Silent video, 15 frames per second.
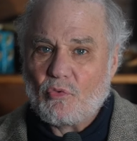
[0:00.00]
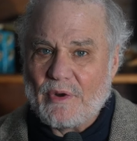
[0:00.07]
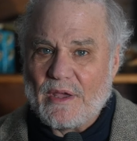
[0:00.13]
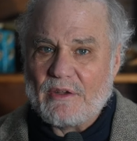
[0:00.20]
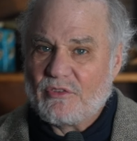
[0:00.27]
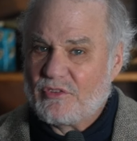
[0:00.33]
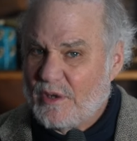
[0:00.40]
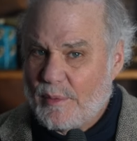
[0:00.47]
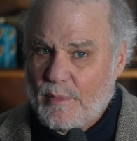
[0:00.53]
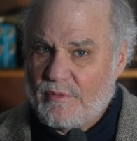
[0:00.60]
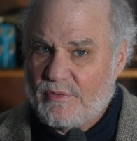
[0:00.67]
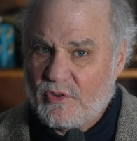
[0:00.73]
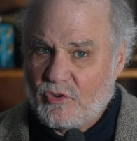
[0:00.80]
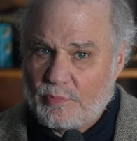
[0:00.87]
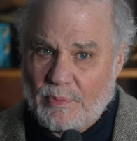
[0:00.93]
read some
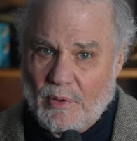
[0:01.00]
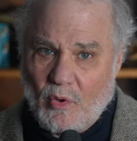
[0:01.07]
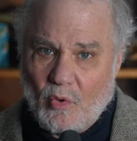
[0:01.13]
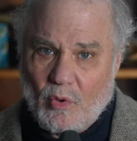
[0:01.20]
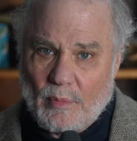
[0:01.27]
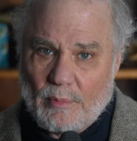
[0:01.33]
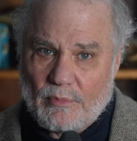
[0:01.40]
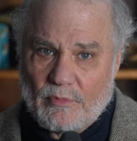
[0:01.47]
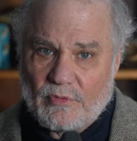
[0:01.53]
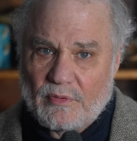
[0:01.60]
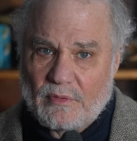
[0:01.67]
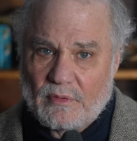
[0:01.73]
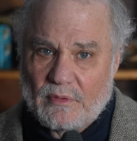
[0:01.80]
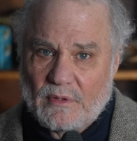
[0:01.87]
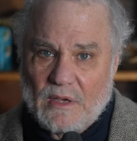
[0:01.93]
of his poems.